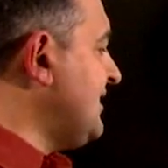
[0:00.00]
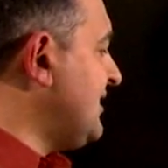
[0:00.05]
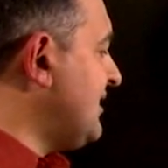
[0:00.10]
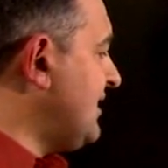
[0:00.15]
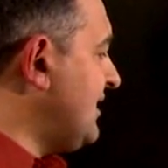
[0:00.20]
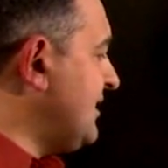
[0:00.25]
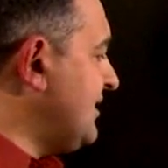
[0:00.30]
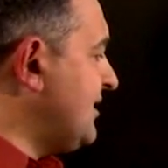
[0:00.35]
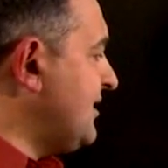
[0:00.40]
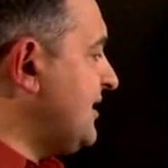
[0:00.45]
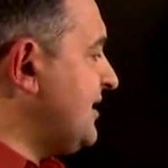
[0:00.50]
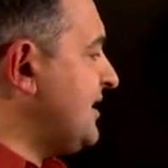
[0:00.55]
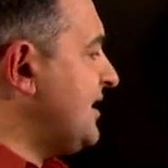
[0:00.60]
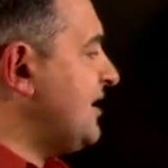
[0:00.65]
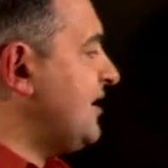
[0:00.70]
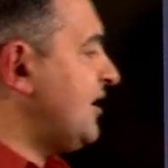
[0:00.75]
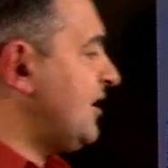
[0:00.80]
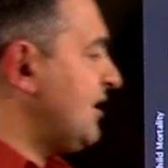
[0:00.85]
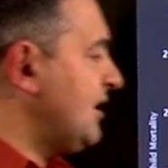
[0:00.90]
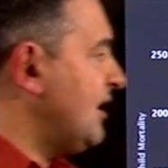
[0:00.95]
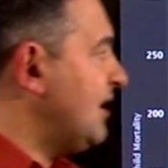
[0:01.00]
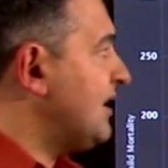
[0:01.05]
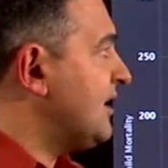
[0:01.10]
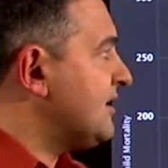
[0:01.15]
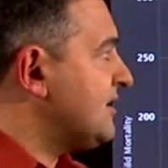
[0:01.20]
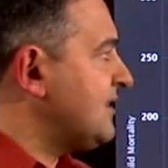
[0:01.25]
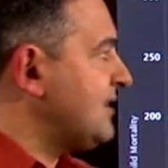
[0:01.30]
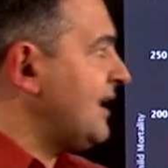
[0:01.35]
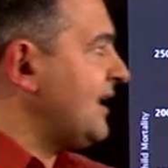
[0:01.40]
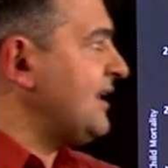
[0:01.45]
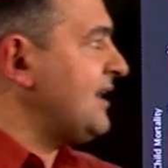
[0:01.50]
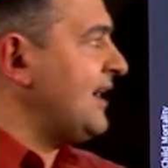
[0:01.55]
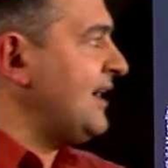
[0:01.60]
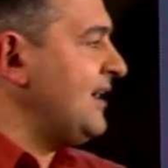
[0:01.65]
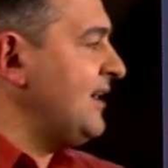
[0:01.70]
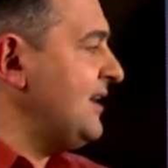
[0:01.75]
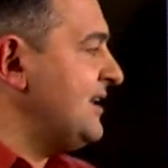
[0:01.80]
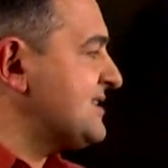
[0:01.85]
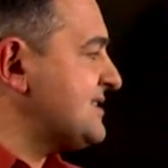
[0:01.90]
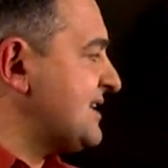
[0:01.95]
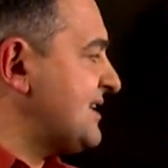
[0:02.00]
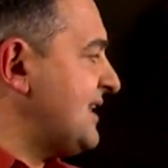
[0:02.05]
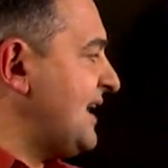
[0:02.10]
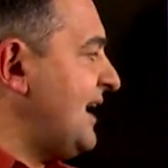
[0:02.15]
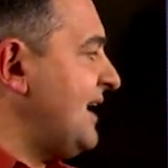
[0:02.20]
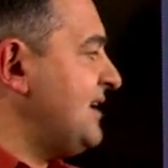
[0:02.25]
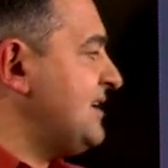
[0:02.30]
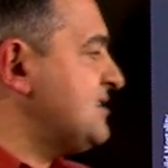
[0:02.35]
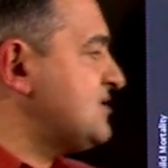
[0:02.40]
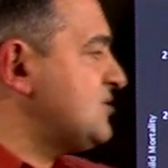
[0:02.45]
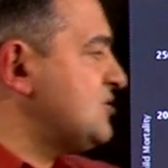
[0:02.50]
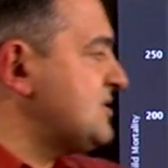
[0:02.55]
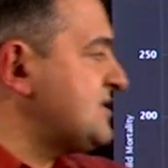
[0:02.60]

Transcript: in the year 80s and 90s,